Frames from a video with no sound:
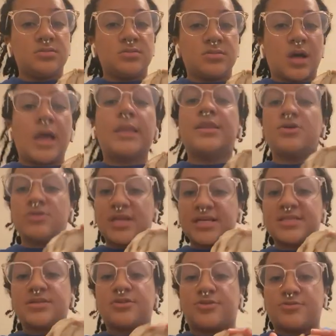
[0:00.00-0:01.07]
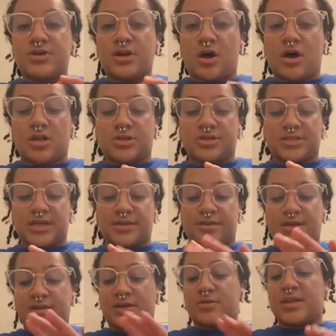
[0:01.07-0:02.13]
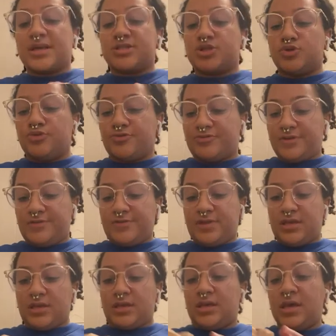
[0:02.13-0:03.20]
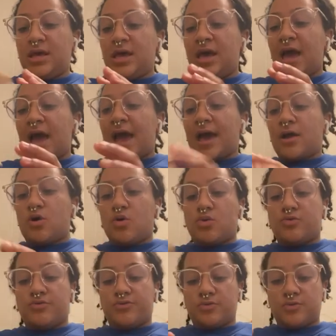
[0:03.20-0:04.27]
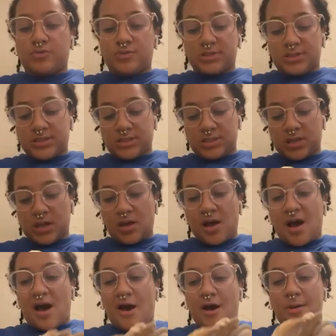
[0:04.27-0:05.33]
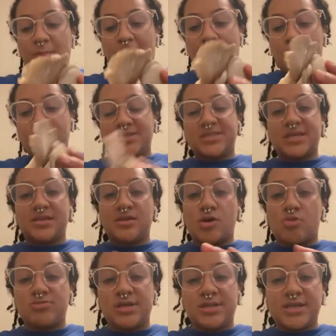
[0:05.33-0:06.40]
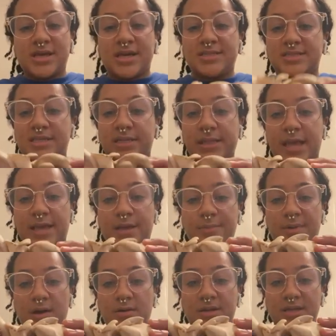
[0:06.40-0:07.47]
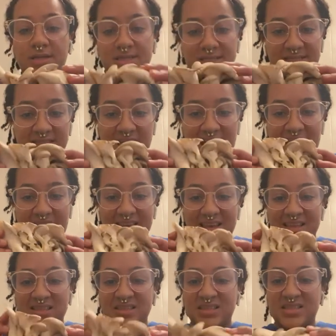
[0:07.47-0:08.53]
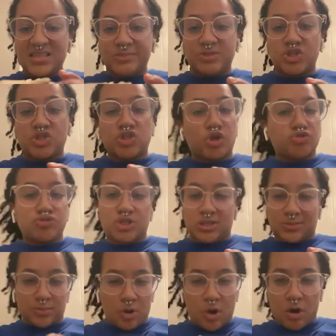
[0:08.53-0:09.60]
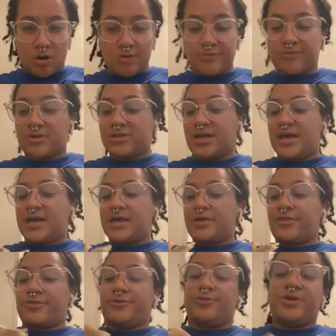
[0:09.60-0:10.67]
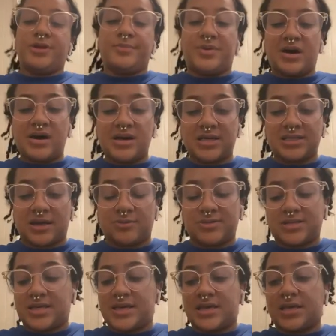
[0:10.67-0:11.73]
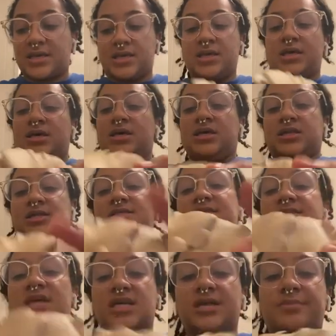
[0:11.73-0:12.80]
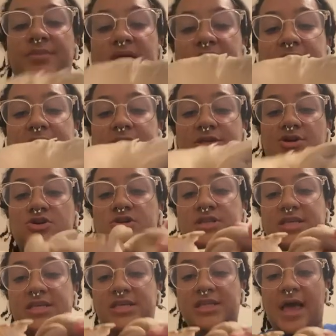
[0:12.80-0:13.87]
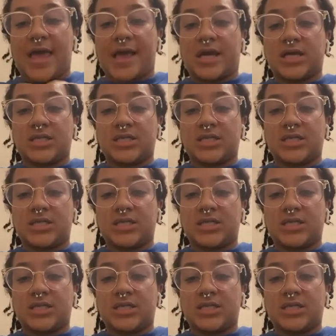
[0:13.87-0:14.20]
A little less than $3, I think. They were like $2.50 at Whole Foods. I would say the only thing I didn't like about it is that it seemed so small for like $3. I was like, this is gonna make literally like